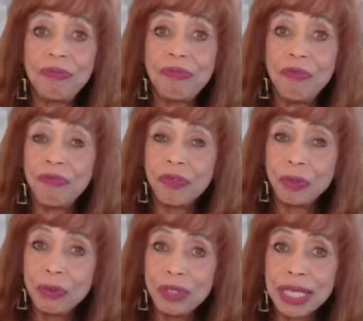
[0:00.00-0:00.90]

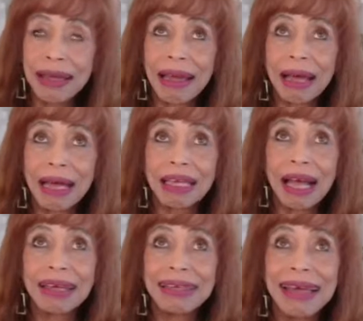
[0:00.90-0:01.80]
foods.
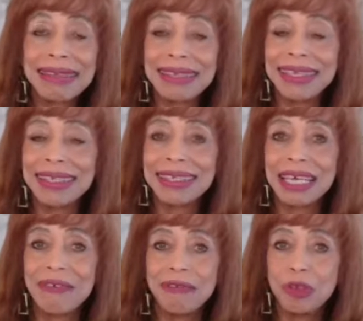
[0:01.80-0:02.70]
I hesitate to
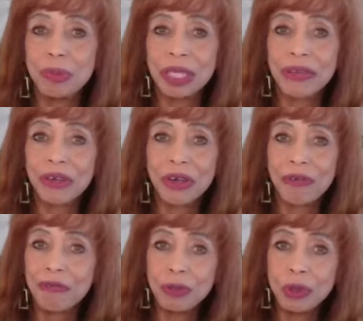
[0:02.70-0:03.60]
say food because they're not
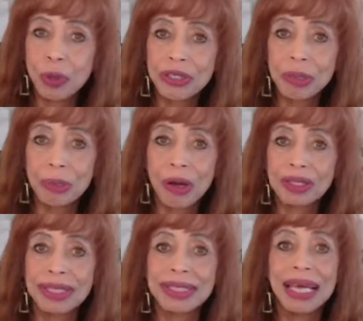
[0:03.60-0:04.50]
food once they're
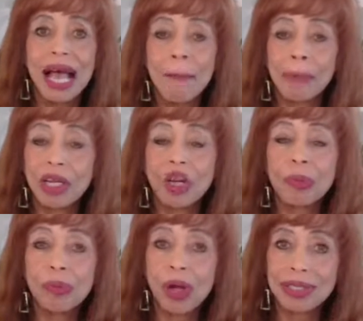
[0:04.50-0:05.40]
processed, but a lot of
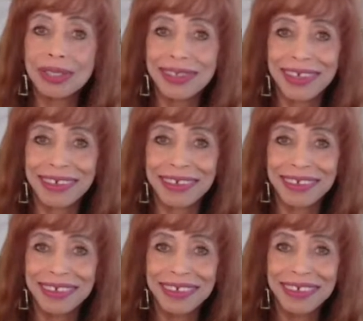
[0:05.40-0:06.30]
processing
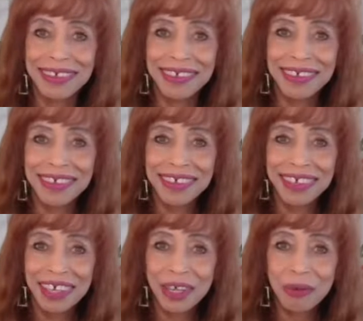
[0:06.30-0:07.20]

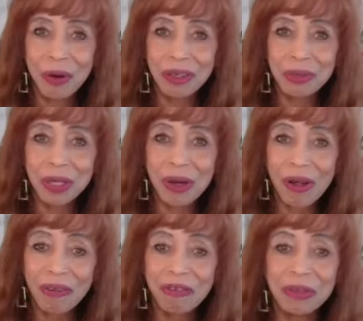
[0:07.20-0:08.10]
in what we
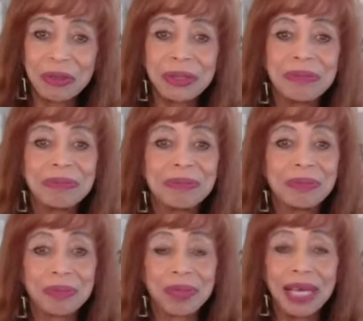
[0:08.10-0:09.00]
call food.
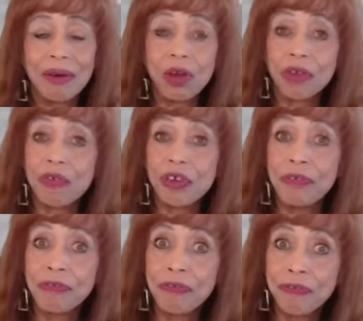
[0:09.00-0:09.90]
A lot of
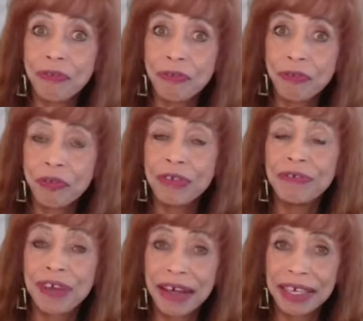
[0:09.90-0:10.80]

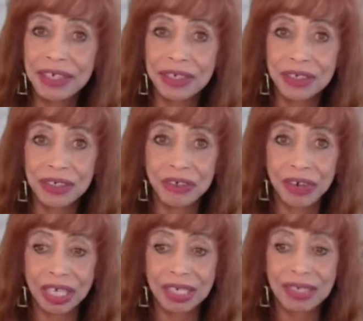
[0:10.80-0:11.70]
refined
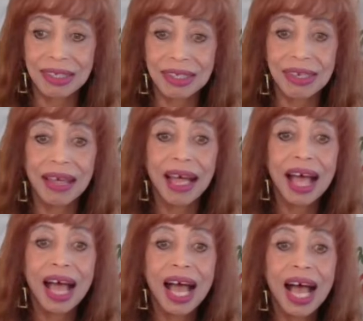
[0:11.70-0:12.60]
grains,
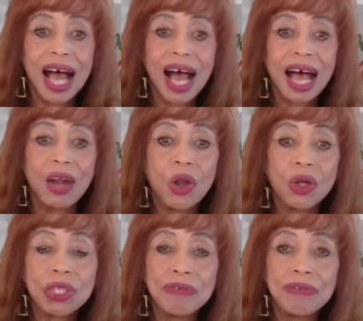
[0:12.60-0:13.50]
a
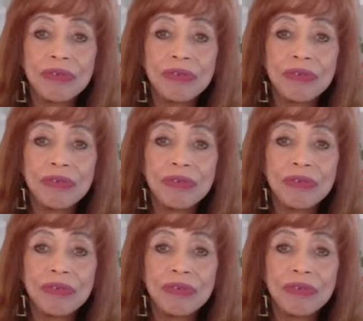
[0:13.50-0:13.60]
lot of